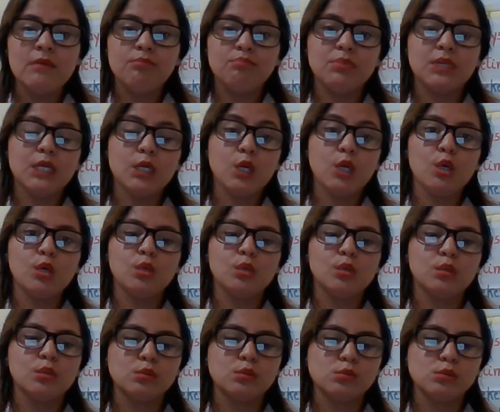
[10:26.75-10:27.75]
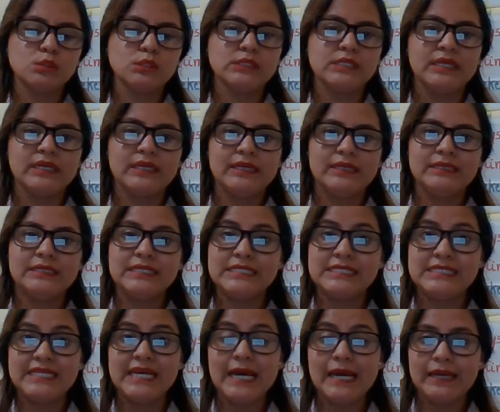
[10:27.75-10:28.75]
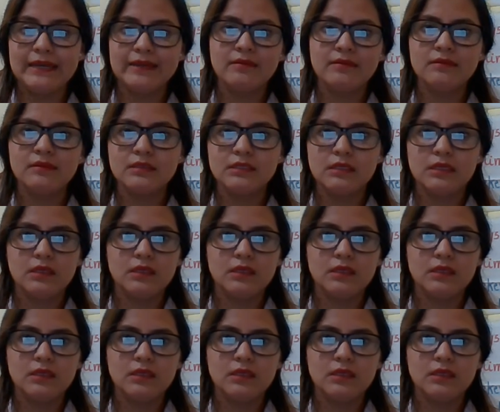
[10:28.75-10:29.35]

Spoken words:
because the time